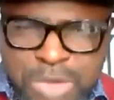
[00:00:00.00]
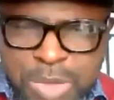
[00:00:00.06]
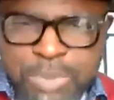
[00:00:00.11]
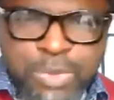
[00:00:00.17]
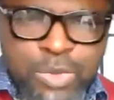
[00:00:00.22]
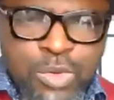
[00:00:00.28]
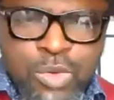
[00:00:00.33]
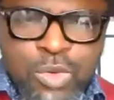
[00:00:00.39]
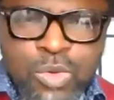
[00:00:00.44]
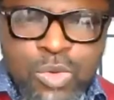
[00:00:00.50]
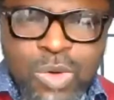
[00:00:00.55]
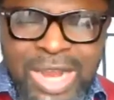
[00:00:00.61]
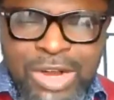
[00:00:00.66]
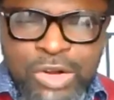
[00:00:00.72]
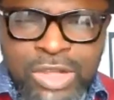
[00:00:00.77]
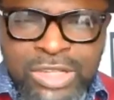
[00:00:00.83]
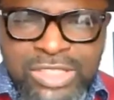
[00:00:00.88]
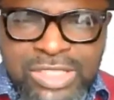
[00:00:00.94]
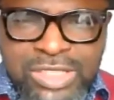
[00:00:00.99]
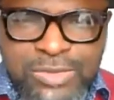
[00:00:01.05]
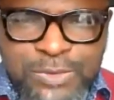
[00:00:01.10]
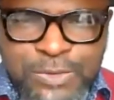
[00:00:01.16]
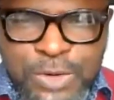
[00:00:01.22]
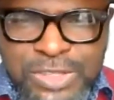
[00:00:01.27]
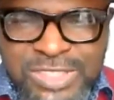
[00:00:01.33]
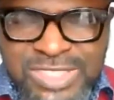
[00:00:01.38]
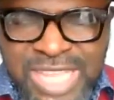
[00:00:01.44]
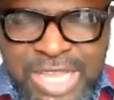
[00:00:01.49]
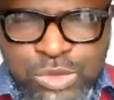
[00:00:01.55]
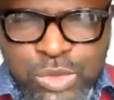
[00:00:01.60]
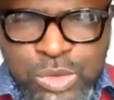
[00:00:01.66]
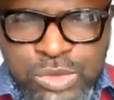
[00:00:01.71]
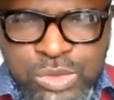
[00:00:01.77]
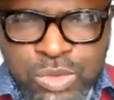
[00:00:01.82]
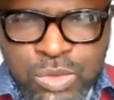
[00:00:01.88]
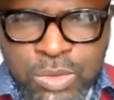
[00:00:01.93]
people who are not for
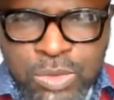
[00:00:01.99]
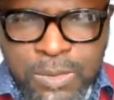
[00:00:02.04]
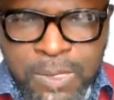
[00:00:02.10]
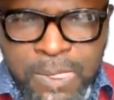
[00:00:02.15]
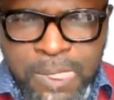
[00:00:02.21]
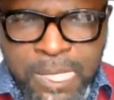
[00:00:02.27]
status quo.